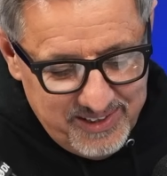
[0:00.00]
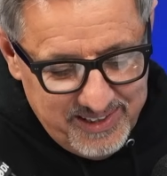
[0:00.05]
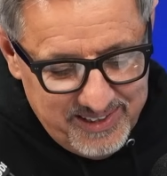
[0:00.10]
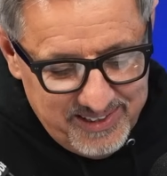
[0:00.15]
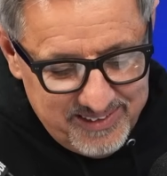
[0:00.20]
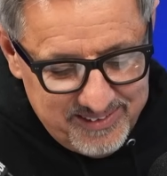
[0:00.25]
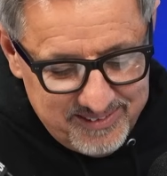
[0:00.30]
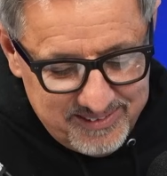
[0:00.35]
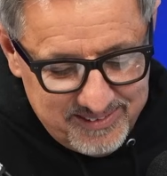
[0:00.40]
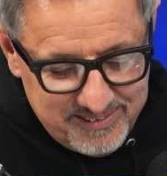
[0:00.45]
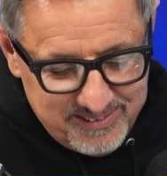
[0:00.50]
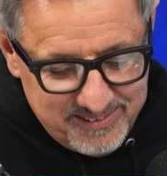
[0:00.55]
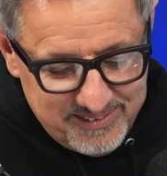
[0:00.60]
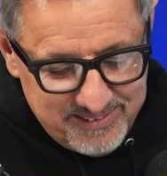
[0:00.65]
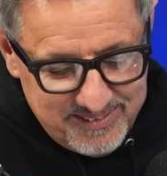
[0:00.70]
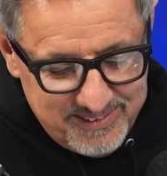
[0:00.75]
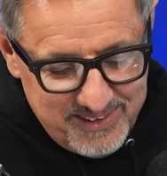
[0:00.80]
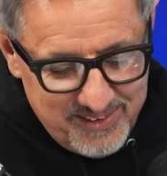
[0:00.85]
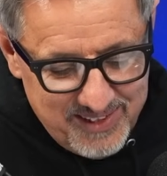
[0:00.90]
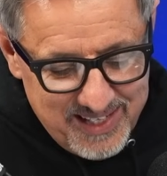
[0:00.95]
and
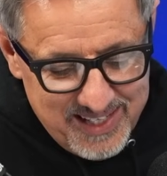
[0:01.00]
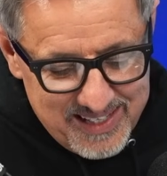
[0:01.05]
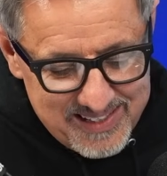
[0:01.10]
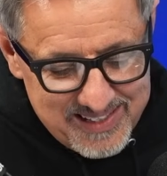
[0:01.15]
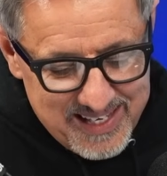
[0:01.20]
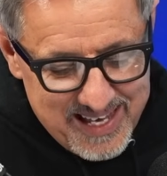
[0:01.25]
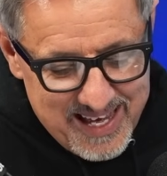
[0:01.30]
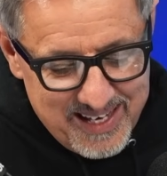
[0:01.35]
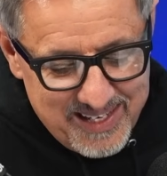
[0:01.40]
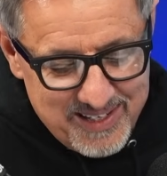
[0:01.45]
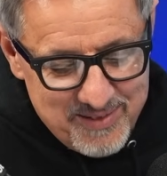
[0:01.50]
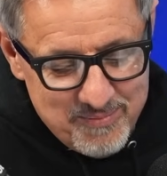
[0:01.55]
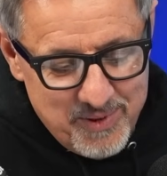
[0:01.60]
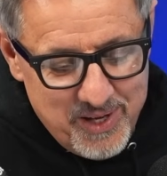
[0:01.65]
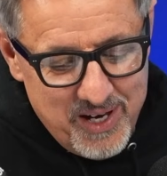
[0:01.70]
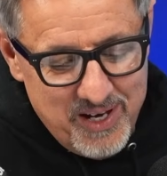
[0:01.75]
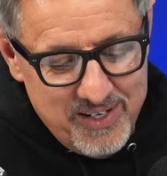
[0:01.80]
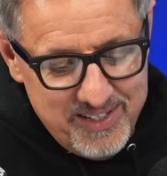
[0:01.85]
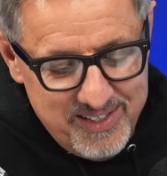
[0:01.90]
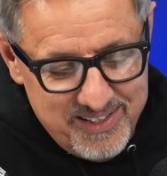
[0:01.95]
you're like Zach
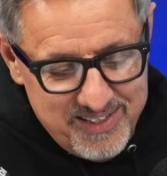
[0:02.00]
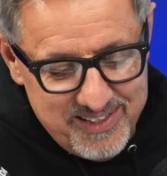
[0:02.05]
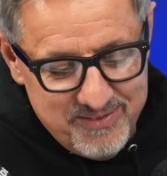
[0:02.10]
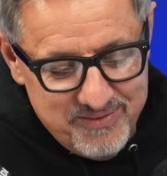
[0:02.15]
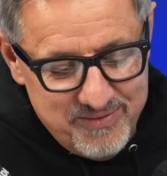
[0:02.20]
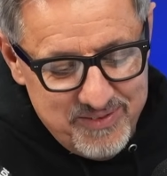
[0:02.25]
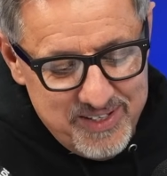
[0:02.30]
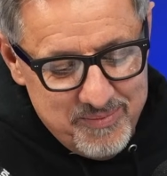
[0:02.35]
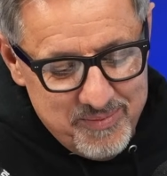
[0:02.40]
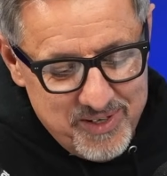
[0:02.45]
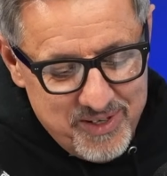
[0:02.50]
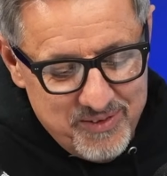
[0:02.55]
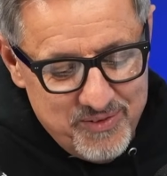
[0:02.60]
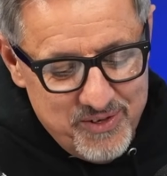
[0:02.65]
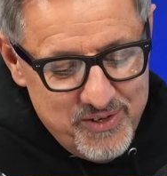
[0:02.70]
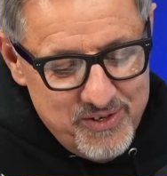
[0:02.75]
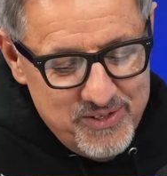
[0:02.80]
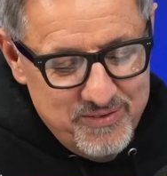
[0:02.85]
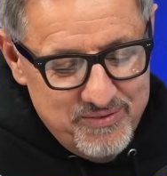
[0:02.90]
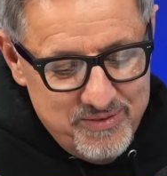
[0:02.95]
embodied in female
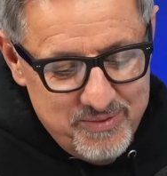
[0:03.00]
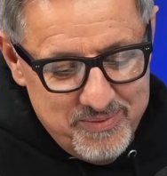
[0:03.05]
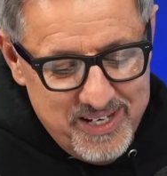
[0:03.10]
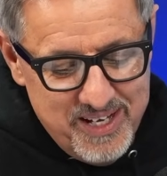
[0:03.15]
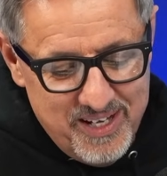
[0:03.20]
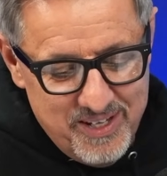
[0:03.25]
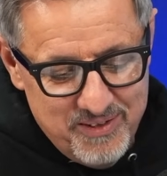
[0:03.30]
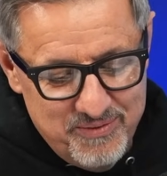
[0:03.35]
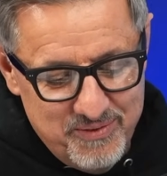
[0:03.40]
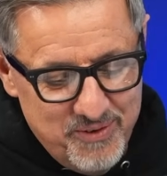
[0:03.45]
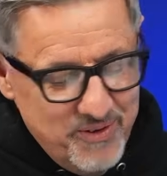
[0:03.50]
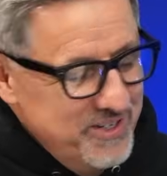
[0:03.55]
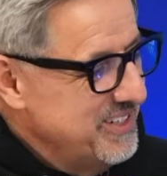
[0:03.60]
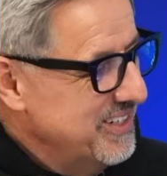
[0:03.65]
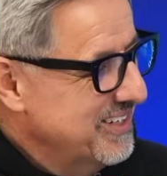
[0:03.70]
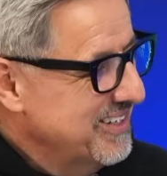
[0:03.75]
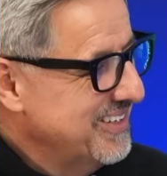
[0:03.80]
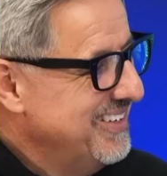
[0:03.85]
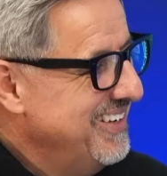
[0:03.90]
version from California.